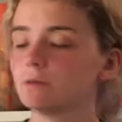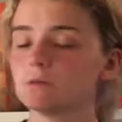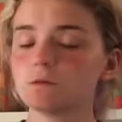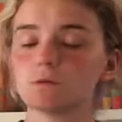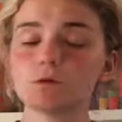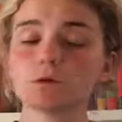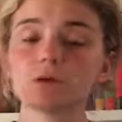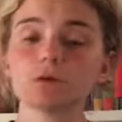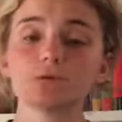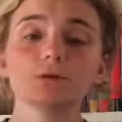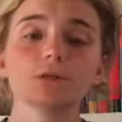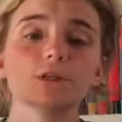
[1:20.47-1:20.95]

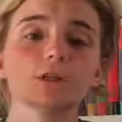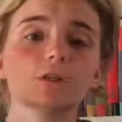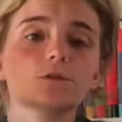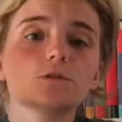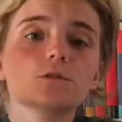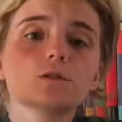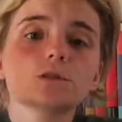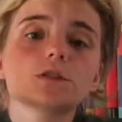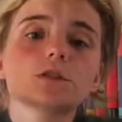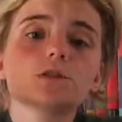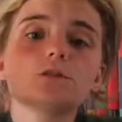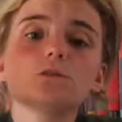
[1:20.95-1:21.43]
So I really
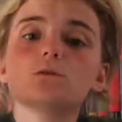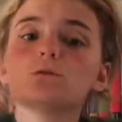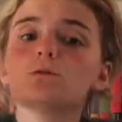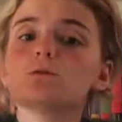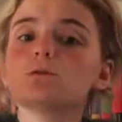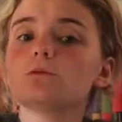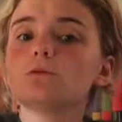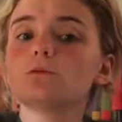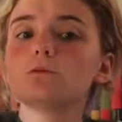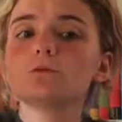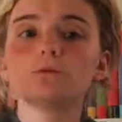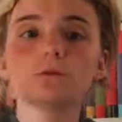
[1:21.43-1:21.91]
just need
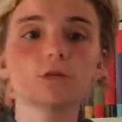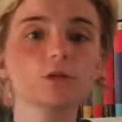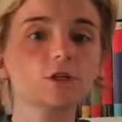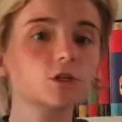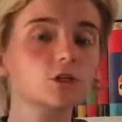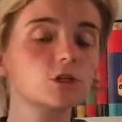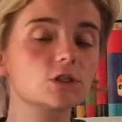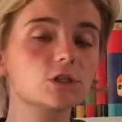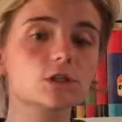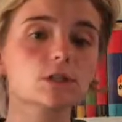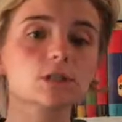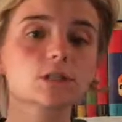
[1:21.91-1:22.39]
to
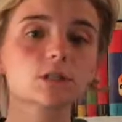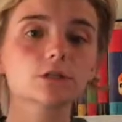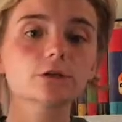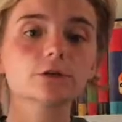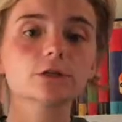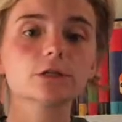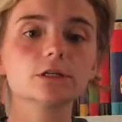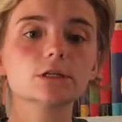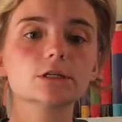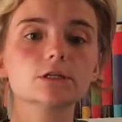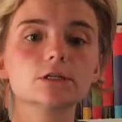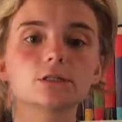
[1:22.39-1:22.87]
finish the
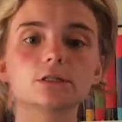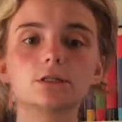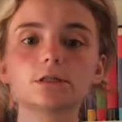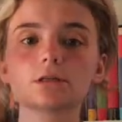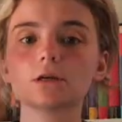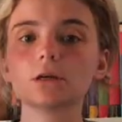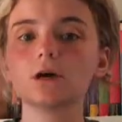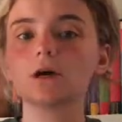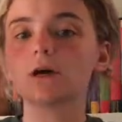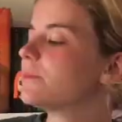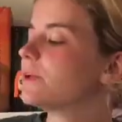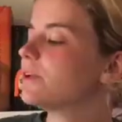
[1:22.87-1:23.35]
series.
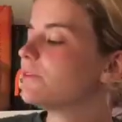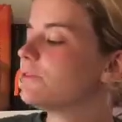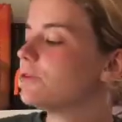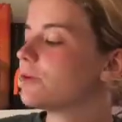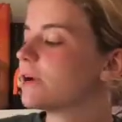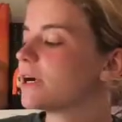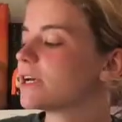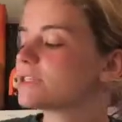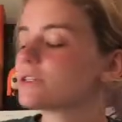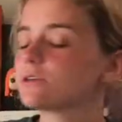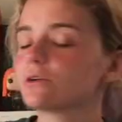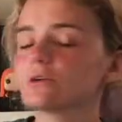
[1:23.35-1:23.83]
If you
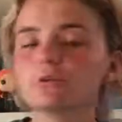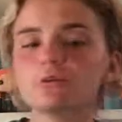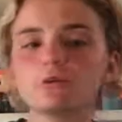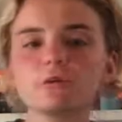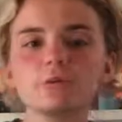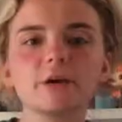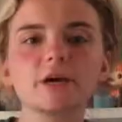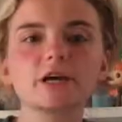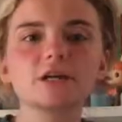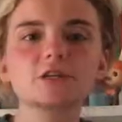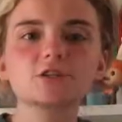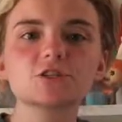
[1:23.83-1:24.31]
guys don't know
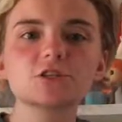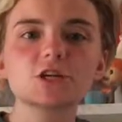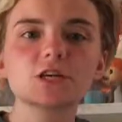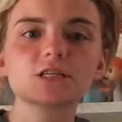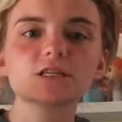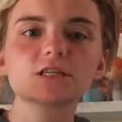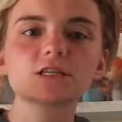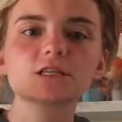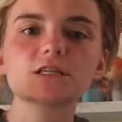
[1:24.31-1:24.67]
what Magnus Chase